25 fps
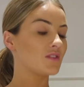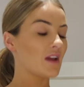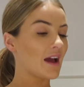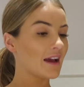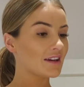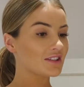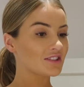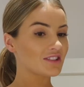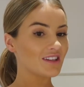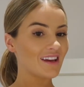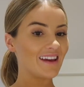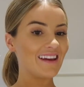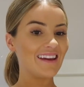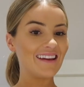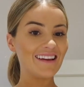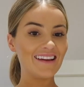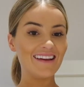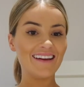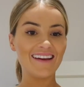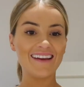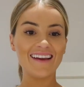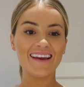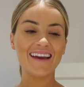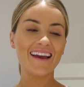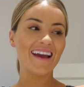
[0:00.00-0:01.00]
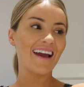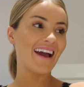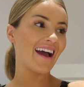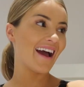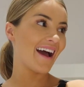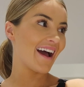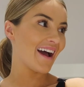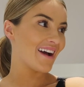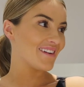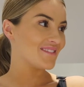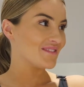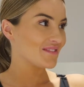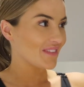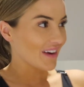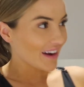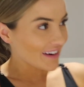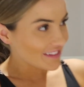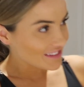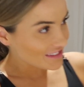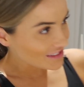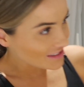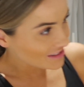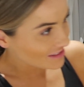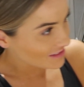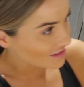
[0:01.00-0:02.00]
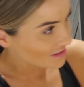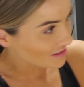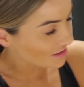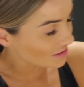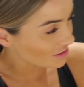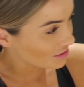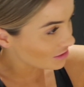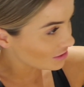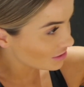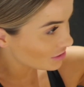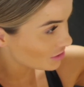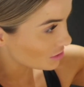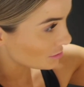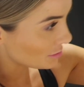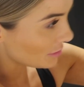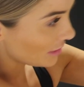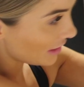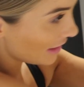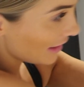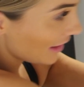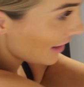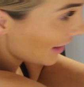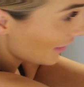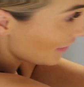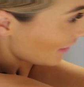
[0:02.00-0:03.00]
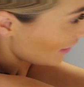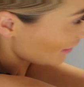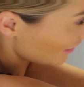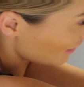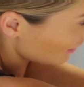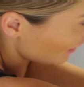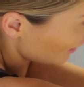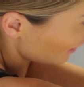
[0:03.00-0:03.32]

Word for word: flashing, um, but I just use a NutriBullet and this